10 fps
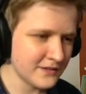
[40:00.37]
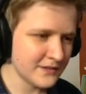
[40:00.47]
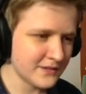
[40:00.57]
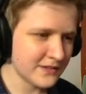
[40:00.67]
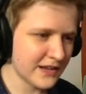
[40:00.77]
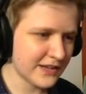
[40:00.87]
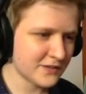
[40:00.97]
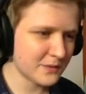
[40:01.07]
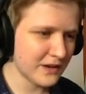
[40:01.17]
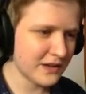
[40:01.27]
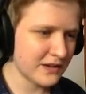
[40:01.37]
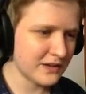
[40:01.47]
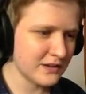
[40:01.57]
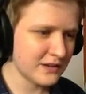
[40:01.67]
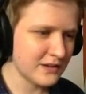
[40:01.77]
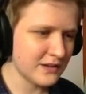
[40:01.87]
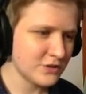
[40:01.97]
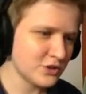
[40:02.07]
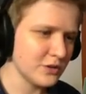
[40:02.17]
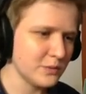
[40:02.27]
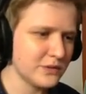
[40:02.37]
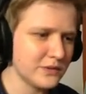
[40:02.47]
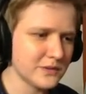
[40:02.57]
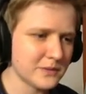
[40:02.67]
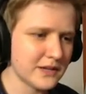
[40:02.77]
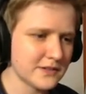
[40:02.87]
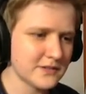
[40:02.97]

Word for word: So the next one. Sure, we'll do this one next.